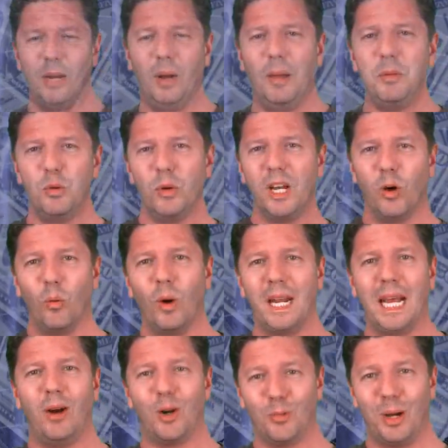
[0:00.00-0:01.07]
Now, I'm doing a
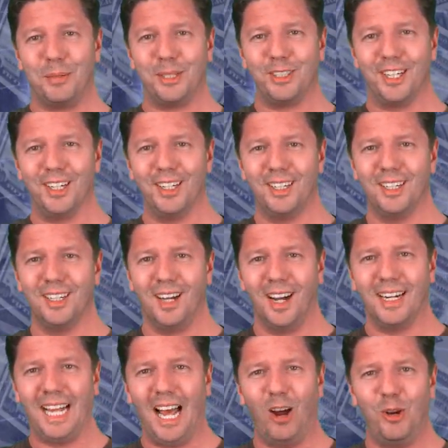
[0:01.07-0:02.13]
1-hour webinar
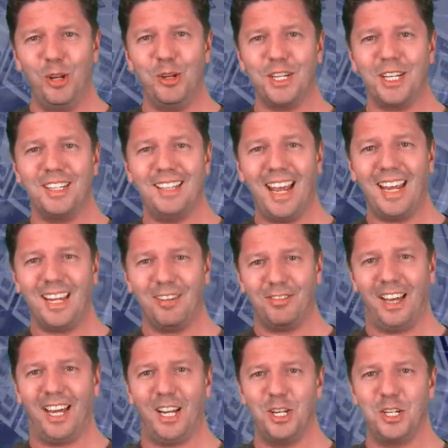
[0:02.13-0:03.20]
on how you can take
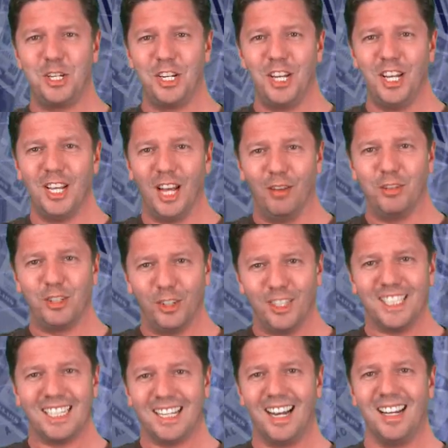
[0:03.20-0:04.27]
advantage of
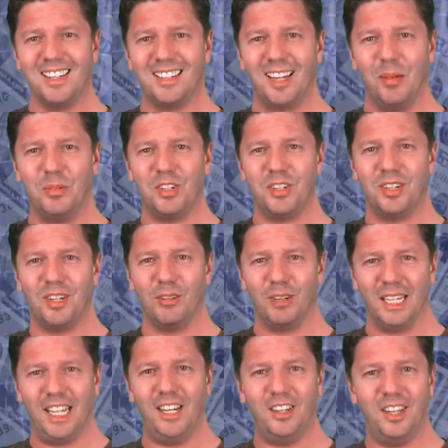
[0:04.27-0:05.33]
certain concepts
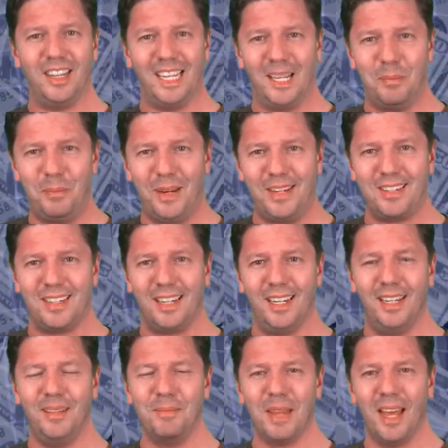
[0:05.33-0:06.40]
related to the
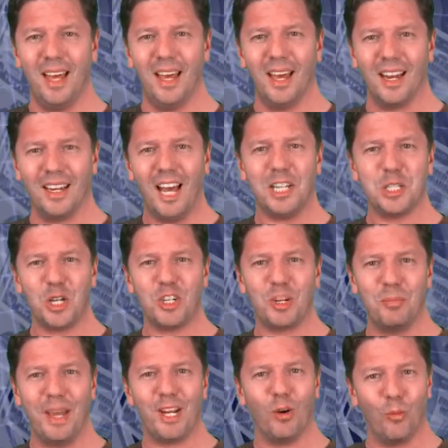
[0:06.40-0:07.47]
MPC, not just
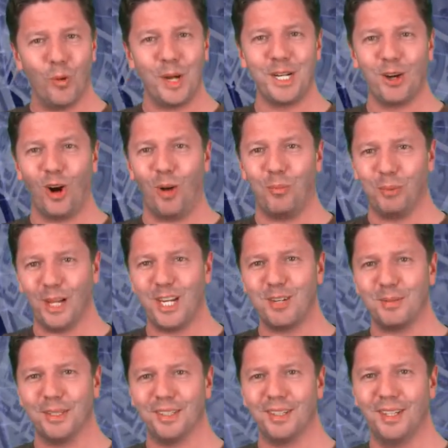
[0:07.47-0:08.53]
to make a one-call
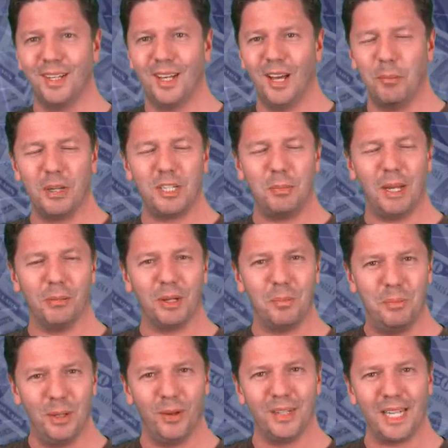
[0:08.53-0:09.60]
placement, but to be able to
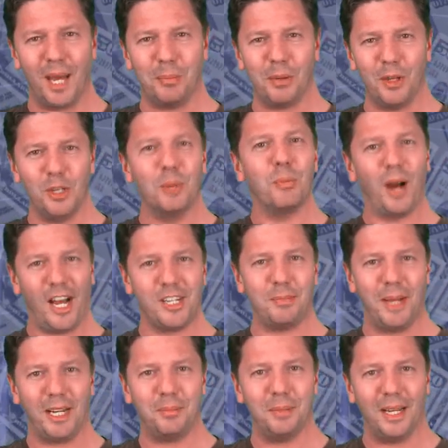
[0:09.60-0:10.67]
build up your
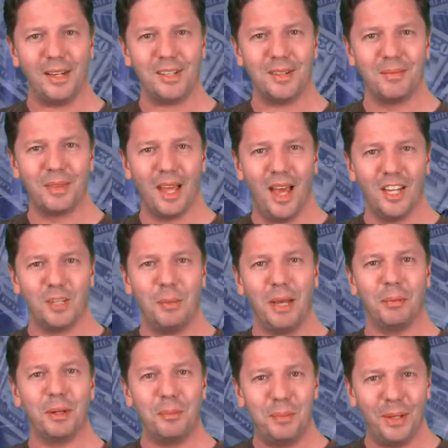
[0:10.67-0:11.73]
prospect base, to be
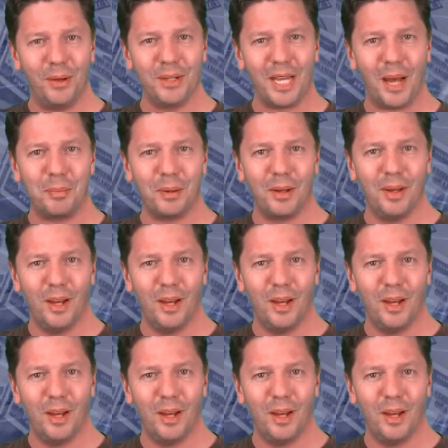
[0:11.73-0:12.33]
able to build up